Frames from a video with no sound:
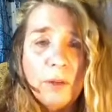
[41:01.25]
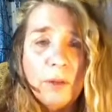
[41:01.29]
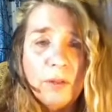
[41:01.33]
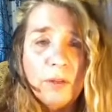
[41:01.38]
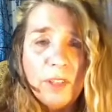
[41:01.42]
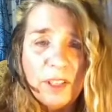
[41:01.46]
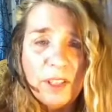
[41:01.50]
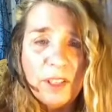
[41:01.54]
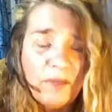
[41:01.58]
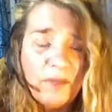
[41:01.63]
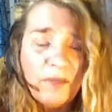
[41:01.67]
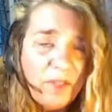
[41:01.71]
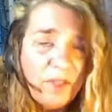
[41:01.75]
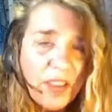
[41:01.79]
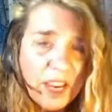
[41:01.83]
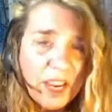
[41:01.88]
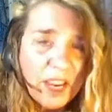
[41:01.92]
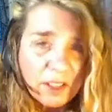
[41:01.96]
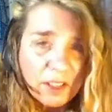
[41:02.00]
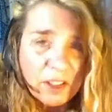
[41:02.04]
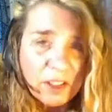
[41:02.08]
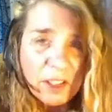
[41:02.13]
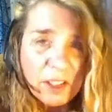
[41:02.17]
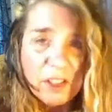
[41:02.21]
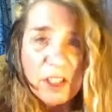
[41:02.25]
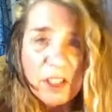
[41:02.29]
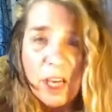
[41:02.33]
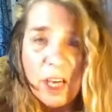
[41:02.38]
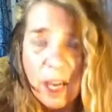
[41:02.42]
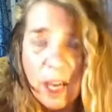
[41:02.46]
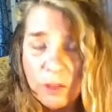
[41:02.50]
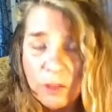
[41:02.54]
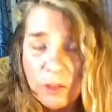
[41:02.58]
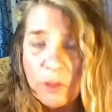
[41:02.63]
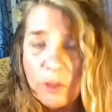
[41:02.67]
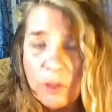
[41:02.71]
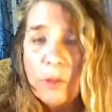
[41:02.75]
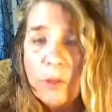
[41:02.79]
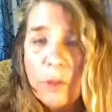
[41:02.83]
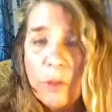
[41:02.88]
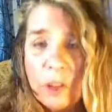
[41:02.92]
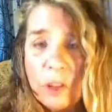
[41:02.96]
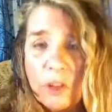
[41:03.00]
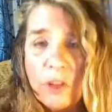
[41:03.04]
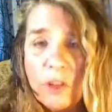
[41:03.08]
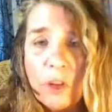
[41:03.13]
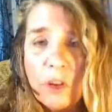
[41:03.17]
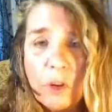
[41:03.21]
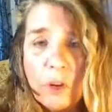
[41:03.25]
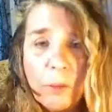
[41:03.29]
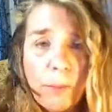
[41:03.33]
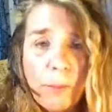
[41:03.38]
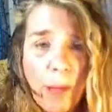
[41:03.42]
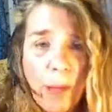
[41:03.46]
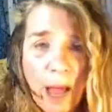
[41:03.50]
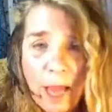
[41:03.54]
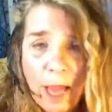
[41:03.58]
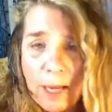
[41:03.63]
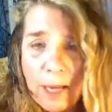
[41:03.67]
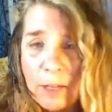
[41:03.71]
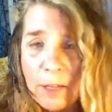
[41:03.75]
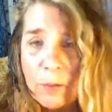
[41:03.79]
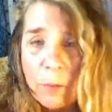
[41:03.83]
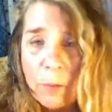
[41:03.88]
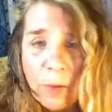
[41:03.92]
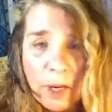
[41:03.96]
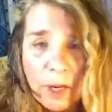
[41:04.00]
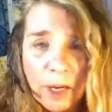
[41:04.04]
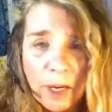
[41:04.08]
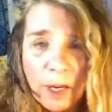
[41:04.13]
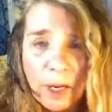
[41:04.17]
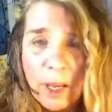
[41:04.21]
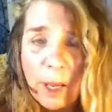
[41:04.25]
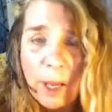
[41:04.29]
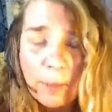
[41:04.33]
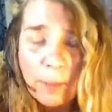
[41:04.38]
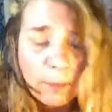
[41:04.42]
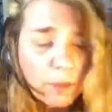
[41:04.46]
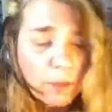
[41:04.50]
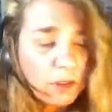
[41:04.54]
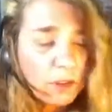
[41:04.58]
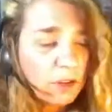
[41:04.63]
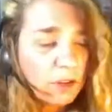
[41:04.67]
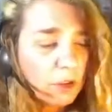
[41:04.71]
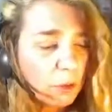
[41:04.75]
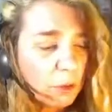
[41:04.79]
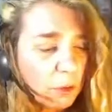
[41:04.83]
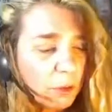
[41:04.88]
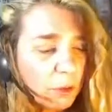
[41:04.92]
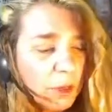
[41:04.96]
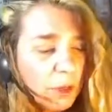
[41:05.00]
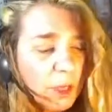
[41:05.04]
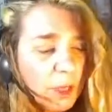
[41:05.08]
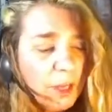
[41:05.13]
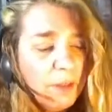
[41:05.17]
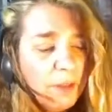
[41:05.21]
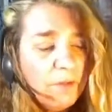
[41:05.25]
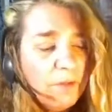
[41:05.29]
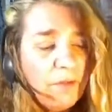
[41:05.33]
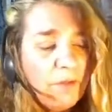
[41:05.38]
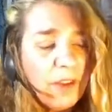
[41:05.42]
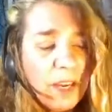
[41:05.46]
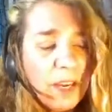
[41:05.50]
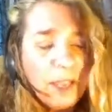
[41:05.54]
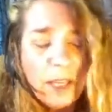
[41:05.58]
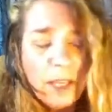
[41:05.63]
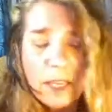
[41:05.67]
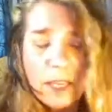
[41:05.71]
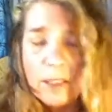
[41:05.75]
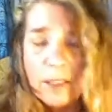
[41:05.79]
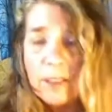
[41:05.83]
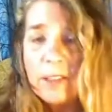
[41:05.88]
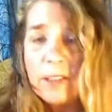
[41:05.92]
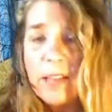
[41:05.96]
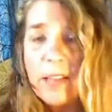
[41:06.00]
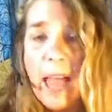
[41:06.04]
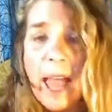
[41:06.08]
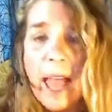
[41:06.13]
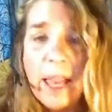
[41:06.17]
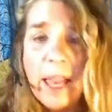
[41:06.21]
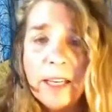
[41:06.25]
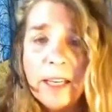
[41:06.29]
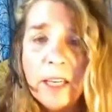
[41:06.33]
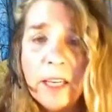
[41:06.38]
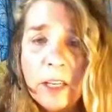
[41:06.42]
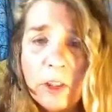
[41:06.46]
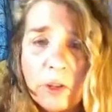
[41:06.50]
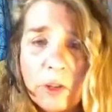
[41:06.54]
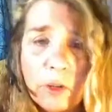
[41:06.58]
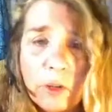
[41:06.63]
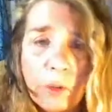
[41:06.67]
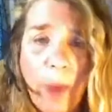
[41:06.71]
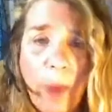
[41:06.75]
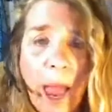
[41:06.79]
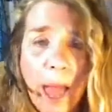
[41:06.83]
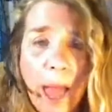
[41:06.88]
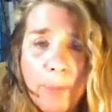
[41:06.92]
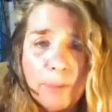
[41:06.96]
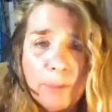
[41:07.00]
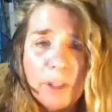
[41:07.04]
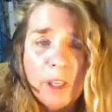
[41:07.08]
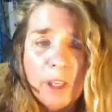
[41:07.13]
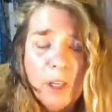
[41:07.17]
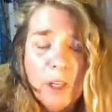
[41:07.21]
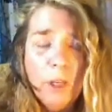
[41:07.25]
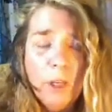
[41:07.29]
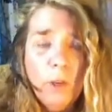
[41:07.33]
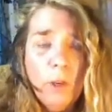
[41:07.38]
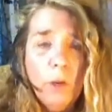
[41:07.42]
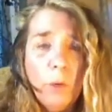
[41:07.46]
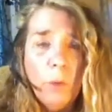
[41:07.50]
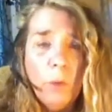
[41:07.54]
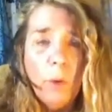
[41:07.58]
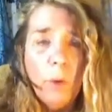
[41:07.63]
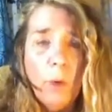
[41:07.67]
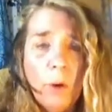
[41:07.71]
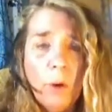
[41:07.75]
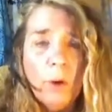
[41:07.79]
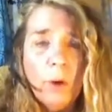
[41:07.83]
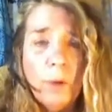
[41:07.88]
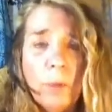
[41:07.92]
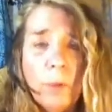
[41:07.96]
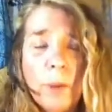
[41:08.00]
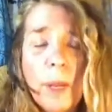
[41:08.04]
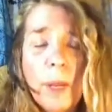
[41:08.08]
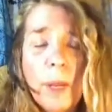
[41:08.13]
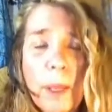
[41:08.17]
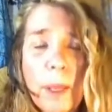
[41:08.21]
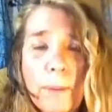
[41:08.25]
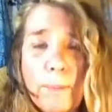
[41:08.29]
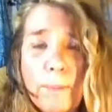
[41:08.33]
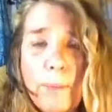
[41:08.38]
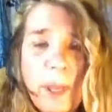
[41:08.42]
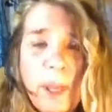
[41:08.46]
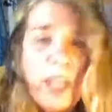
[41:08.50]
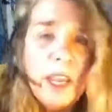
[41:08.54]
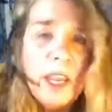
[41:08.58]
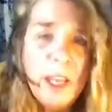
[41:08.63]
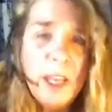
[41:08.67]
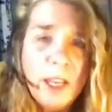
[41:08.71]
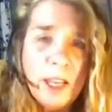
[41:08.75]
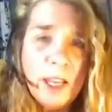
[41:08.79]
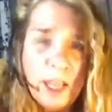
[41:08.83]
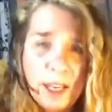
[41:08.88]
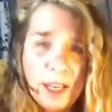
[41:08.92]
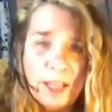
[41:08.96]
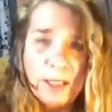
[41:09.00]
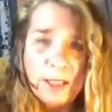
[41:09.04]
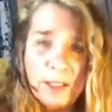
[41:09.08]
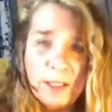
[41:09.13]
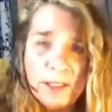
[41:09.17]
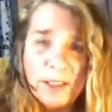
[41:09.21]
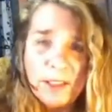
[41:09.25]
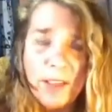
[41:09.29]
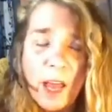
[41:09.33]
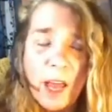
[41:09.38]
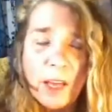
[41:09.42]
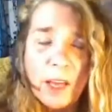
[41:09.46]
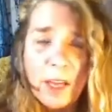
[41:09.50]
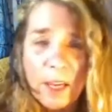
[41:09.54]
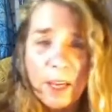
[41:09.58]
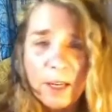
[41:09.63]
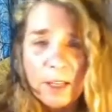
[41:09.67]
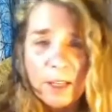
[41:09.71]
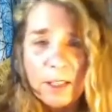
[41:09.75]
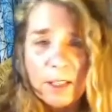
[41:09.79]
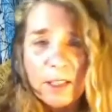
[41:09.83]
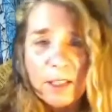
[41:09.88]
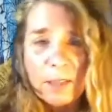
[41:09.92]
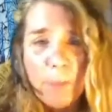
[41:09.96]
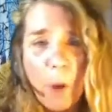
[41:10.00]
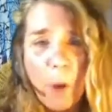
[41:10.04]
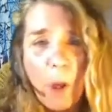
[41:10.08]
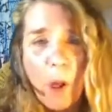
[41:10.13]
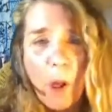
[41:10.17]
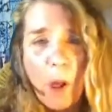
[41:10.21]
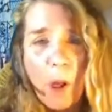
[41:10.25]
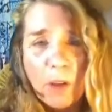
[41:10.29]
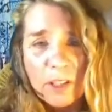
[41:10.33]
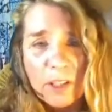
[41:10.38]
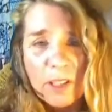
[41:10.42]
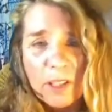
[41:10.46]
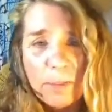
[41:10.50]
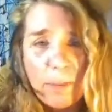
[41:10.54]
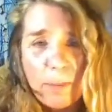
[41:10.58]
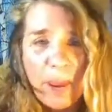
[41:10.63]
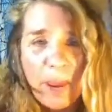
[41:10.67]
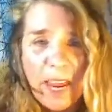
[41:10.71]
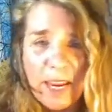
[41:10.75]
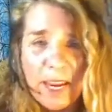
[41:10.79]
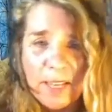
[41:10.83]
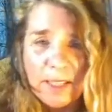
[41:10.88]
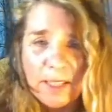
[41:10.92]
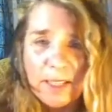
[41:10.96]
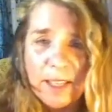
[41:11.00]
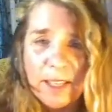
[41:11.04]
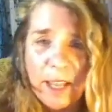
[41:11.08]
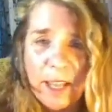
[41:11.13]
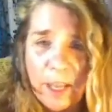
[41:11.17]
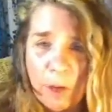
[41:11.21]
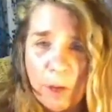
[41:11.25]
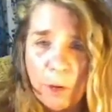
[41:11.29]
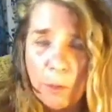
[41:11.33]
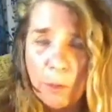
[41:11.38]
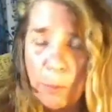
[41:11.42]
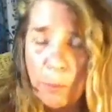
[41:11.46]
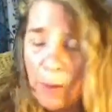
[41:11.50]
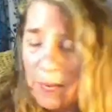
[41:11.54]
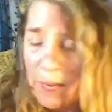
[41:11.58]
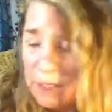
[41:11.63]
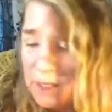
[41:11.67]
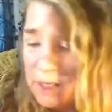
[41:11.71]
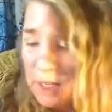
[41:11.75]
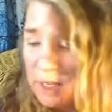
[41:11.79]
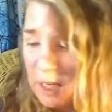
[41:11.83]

defeat to enter into your mind when it comes to feeling stagnant, trapped, or being stuck in a small space that you're renting.